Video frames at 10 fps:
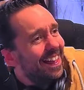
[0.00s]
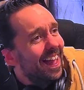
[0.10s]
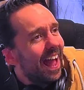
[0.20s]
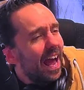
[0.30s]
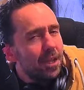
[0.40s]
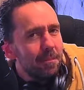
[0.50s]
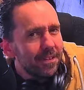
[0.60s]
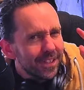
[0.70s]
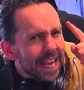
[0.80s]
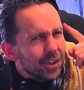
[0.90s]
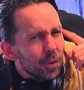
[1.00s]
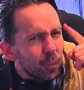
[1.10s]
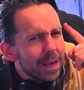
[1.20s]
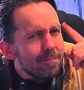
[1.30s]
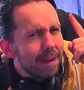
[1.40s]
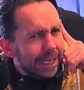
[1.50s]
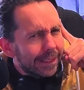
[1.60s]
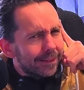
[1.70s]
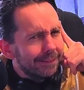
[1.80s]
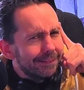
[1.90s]
and the mistake that we
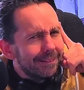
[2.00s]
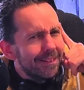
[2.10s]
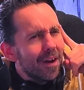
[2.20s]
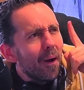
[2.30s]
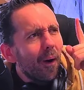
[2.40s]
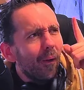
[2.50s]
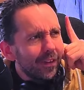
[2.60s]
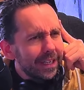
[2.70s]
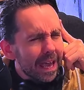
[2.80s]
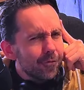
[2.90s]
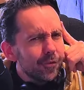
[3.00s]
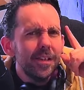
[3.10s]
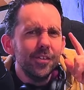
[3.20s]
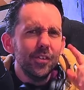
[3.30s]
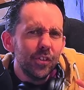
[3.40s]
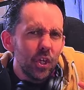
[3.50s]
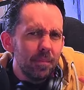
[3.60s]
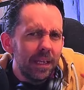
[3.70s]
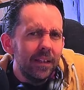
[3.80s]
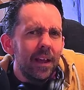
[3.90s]
make on the left is
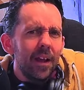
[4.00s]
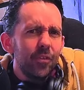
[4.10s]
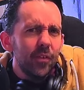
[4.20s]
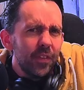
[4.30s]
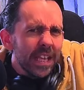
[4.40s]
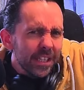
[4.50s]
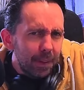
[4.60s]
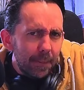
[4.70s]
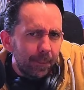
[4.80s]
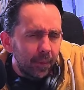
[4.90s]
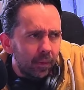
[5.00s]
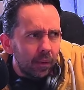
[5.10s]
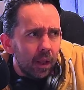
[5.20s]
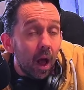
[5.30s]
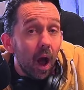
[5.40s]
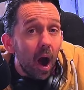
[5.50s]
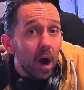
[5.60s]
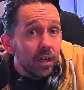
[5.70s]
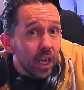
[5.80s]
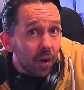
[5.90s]
assuming that these people are
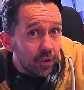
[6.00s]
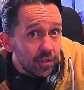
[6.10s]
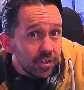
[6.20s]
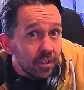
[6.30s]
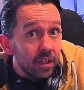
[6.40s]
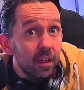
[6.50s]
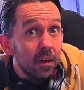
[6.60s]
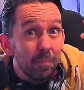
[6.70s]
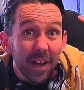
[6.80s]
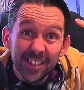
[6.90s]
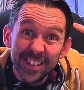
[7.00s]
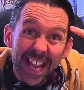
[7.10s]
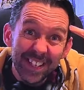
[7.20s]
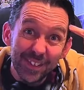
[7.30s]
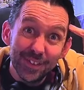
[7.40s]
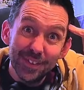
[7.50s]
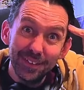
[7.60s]
governed by sense,